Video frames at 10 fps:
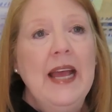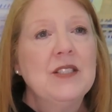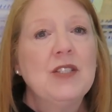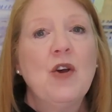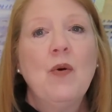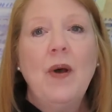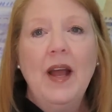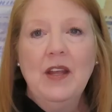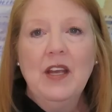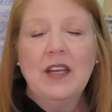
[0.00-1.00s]
And so
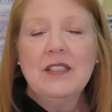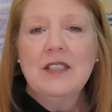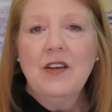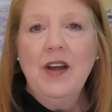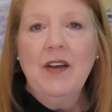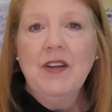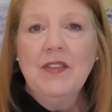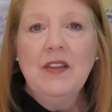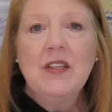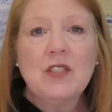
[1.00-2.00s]
you consider
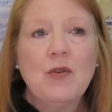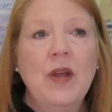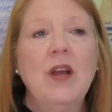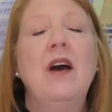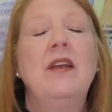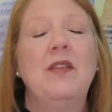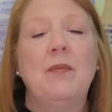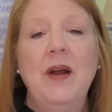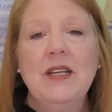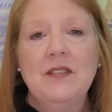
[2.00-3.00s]
everything that's going on and
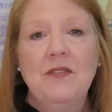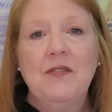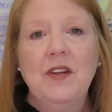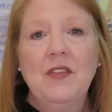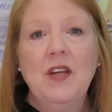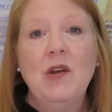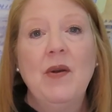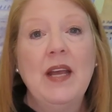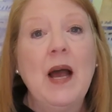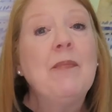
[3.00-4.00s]
the price of everything
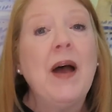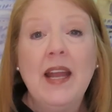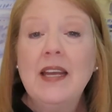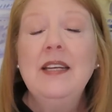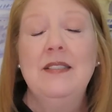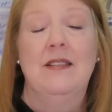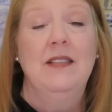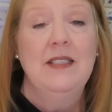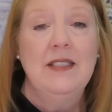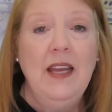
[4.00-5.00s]
going up, I can
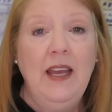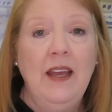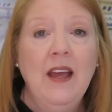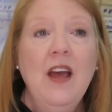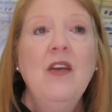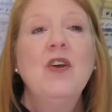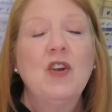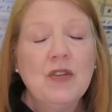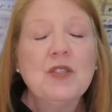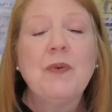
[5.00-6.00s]
easily see
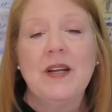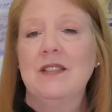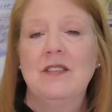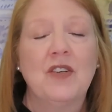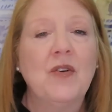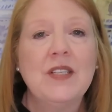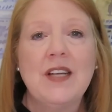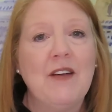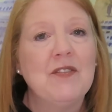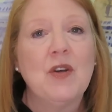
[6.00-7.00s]
that cruise prices are going
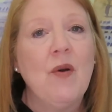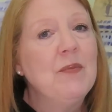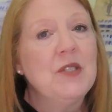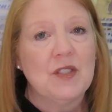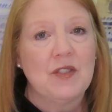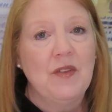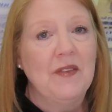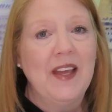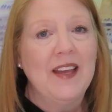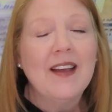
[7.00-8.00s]
to have to go up just so
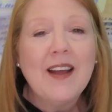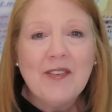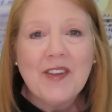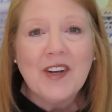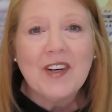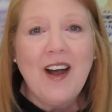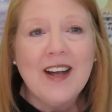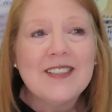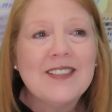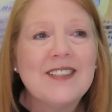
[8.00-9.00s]
that they can cover their
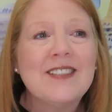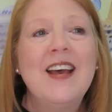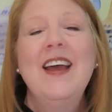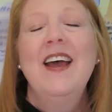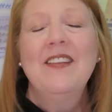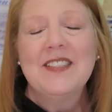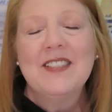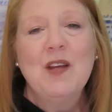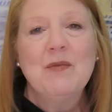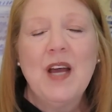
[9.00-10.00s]
costs. At the
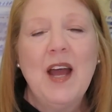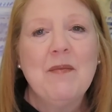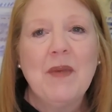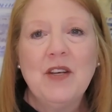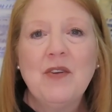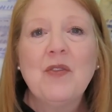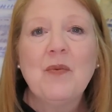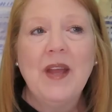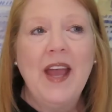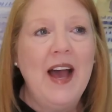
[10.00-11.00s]
same time, I know
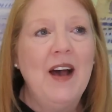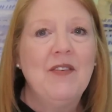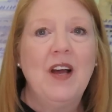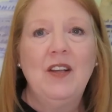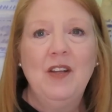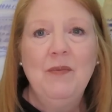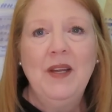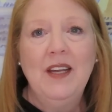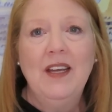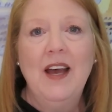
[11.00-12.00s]
that we have a
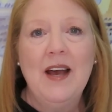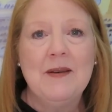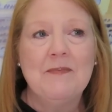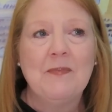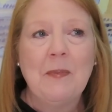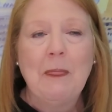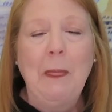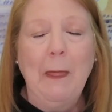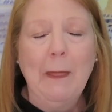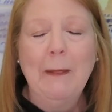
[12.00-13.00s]
looming
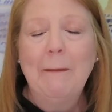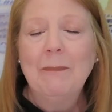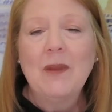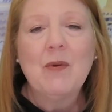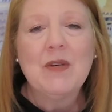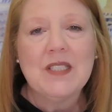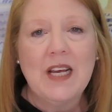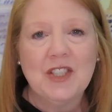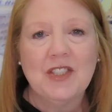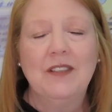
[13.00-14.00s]

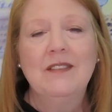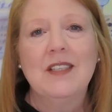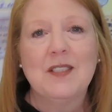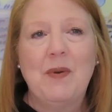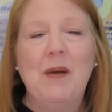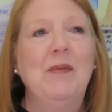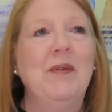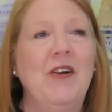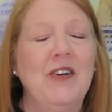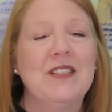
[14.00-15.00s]
recession that's
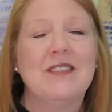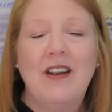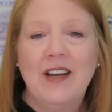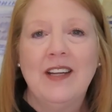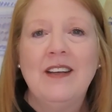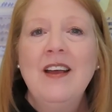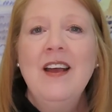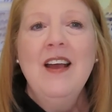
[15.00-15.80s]
probably already started.